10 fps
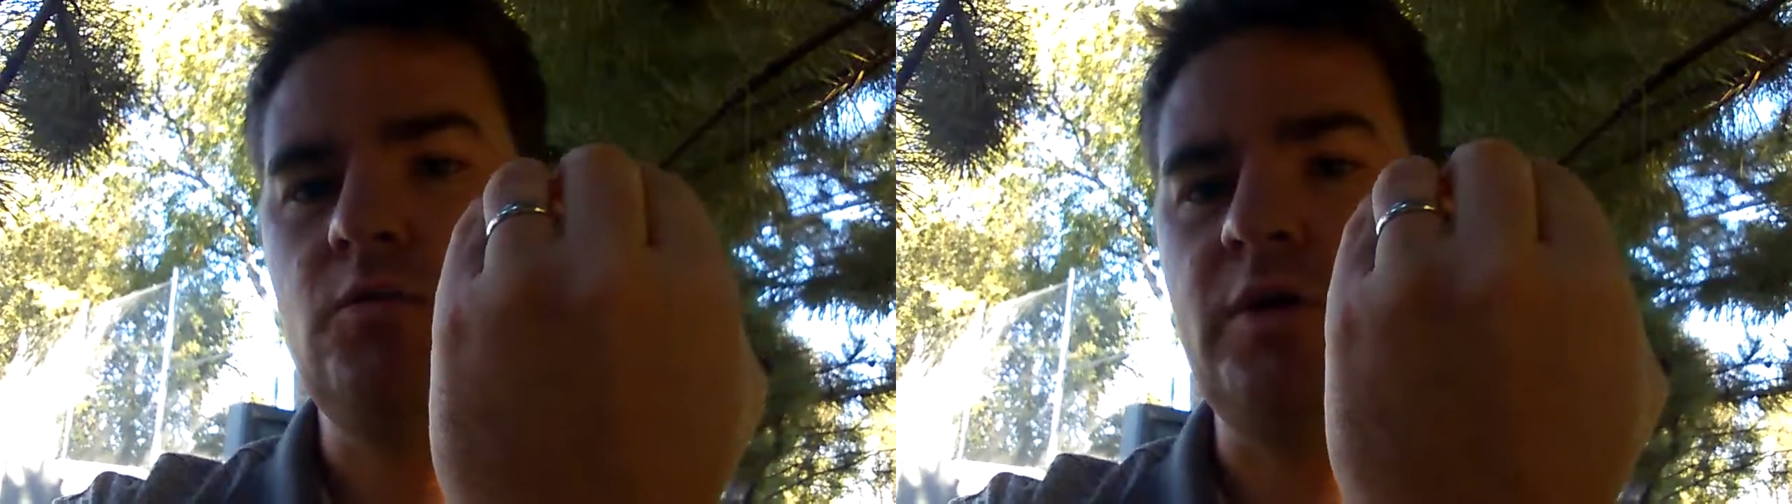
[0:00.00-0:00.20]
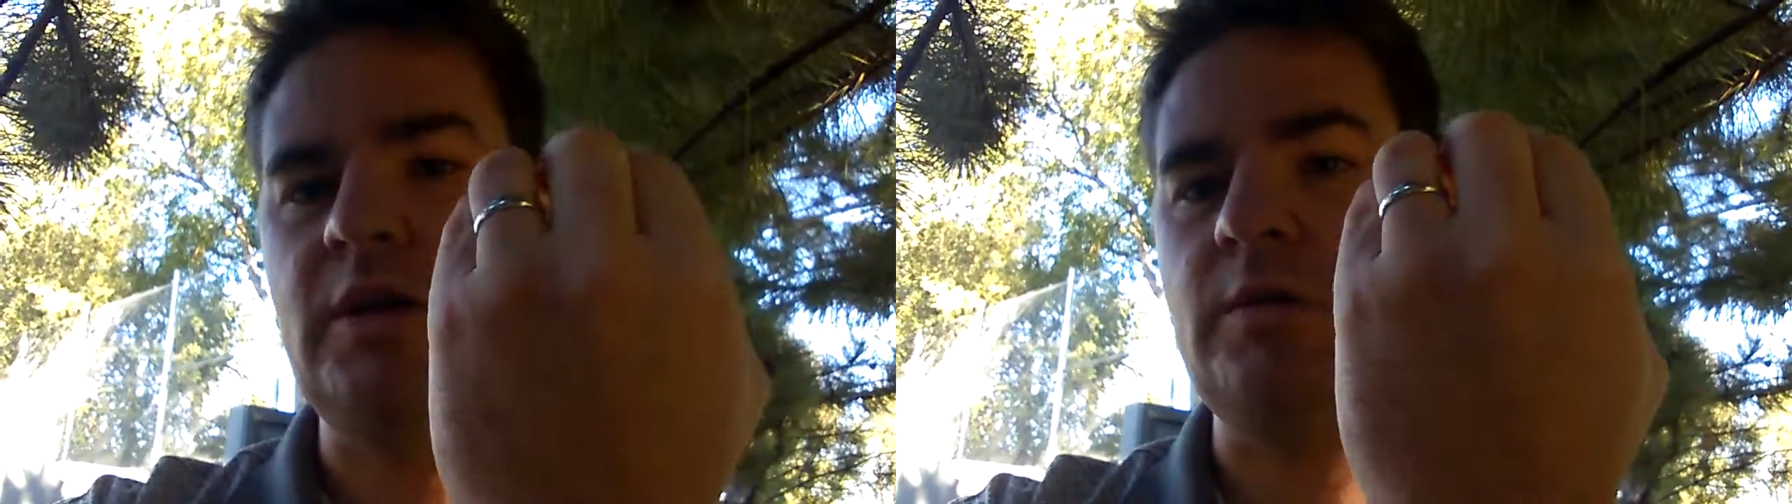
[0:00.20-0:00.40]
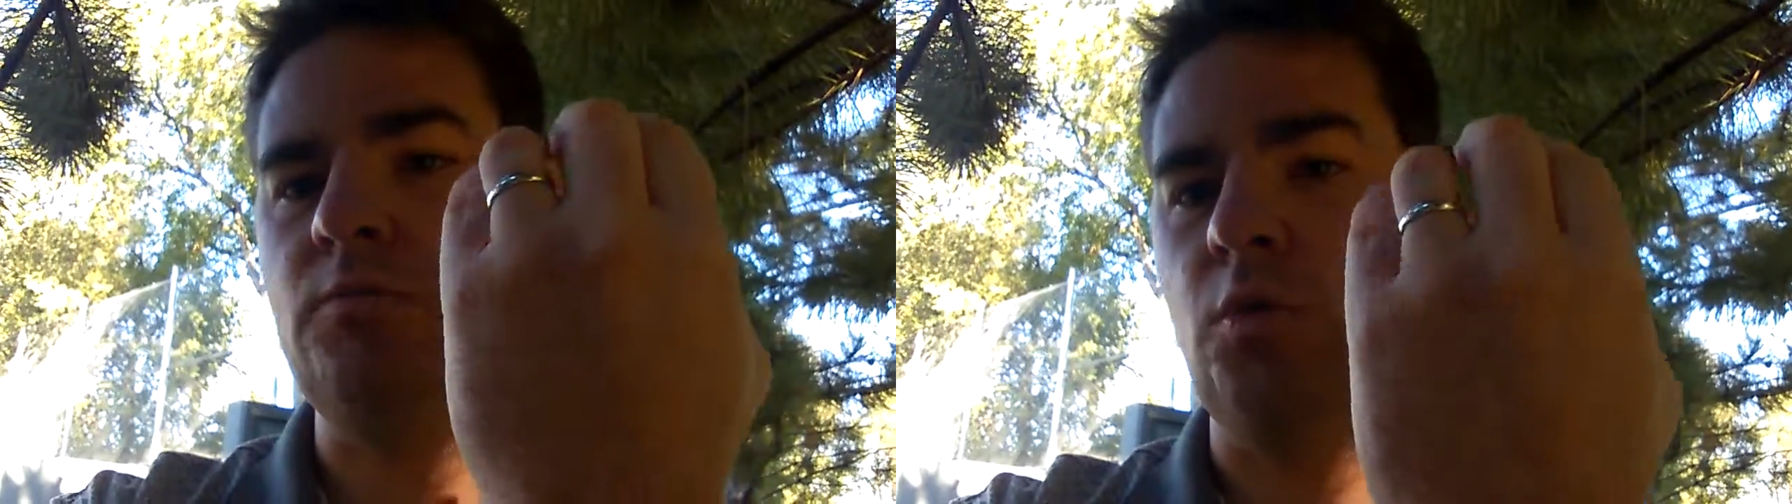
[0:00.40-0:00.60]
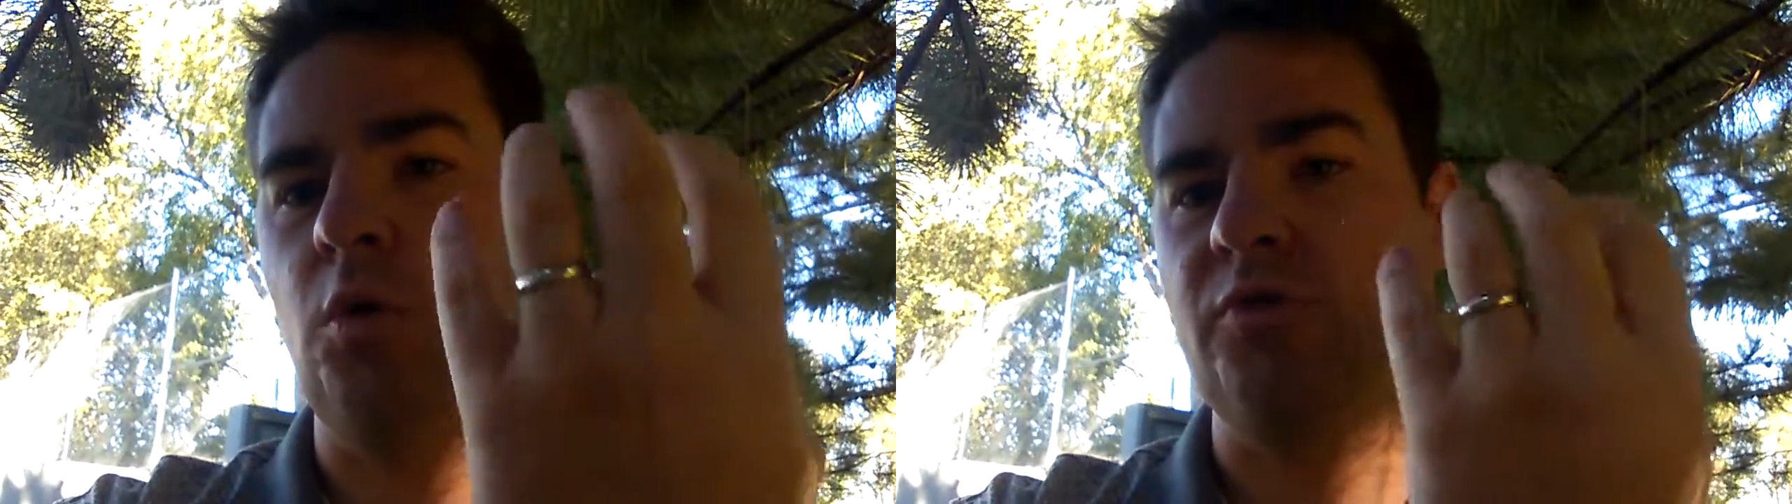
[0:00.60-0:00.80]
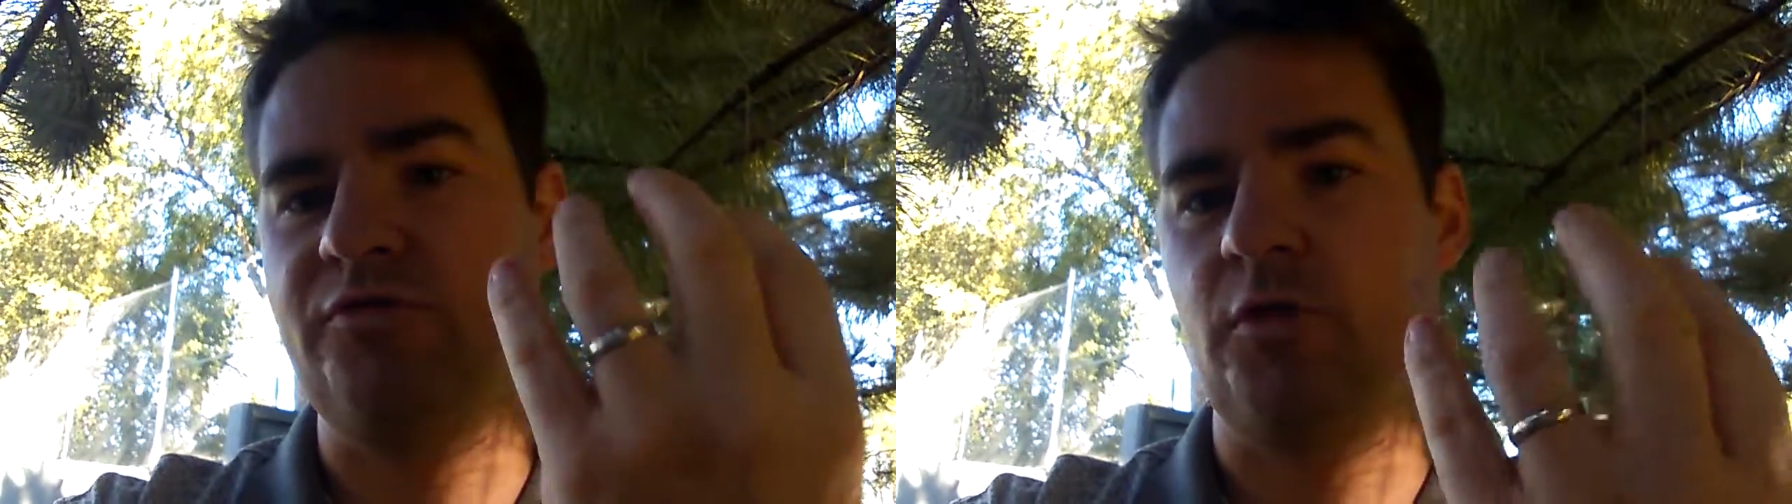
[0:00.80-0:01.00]
we need
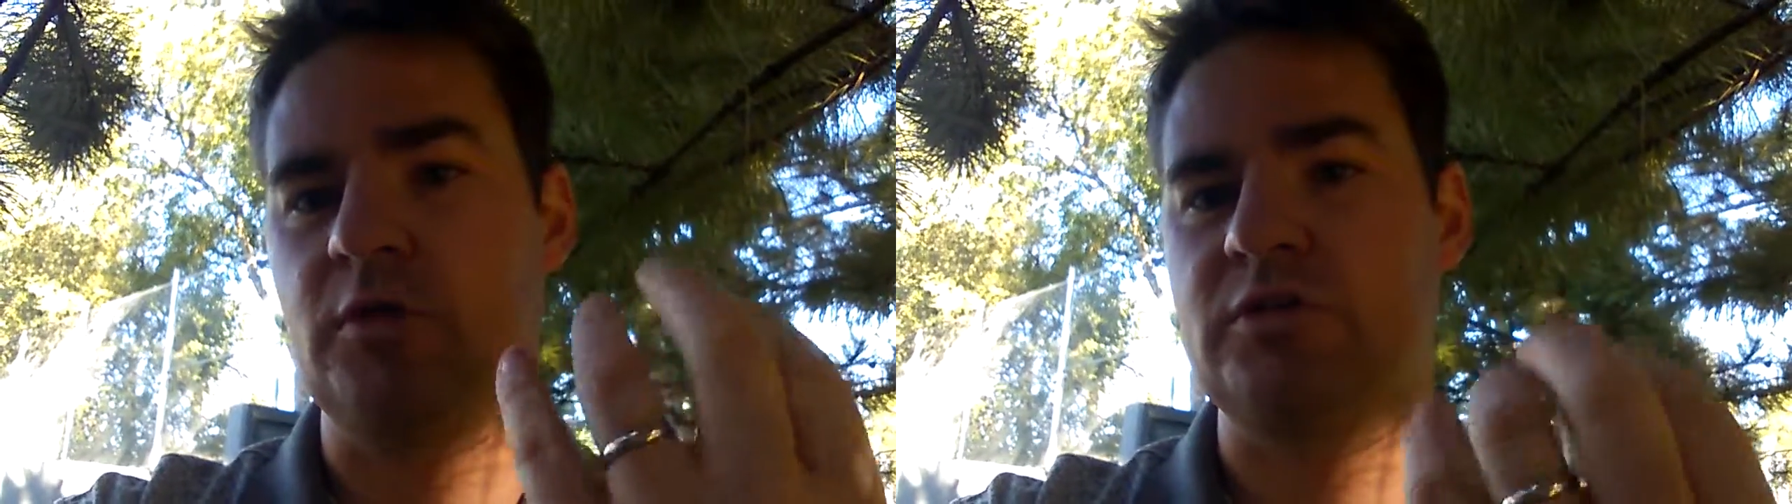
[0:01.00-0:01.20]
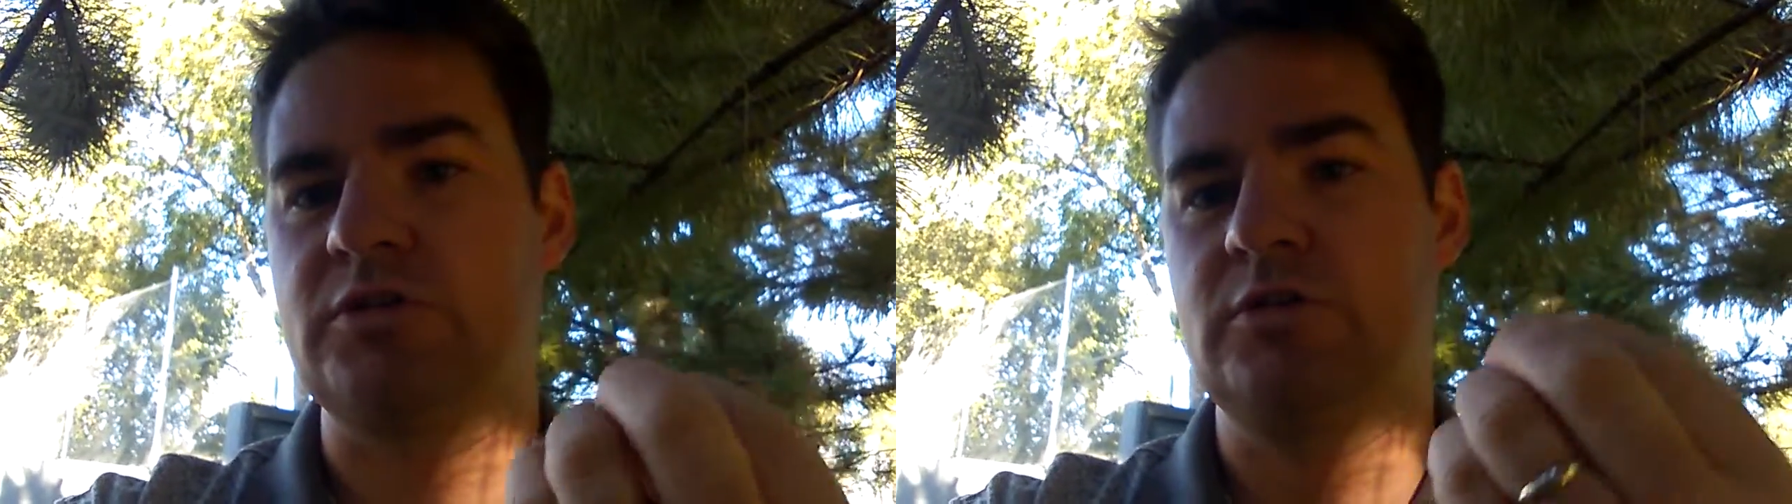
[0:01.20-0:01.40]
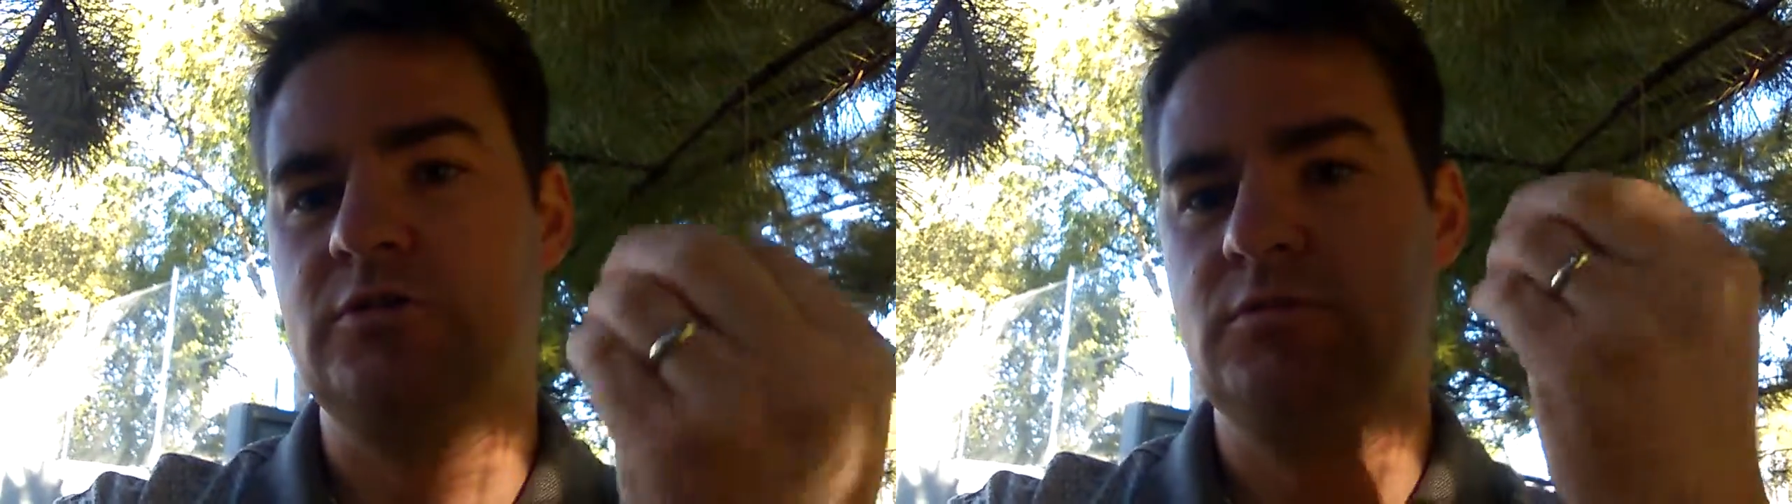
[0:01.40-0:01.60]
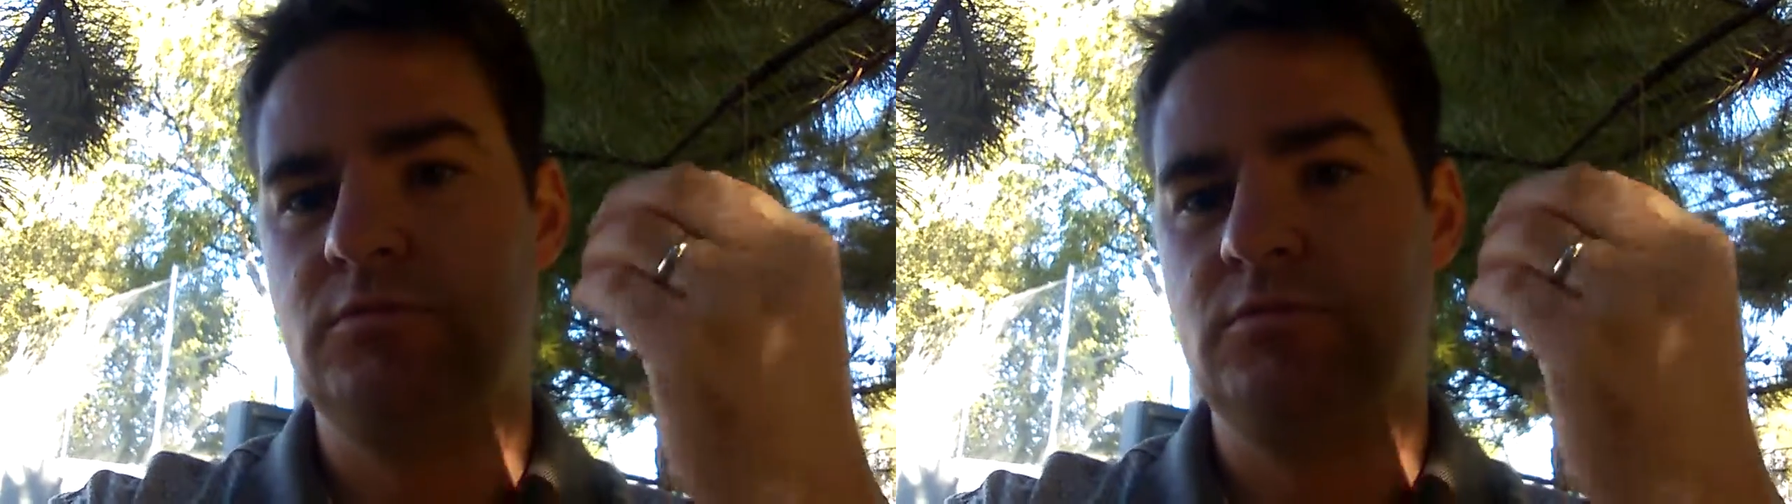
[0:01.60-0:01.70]
more force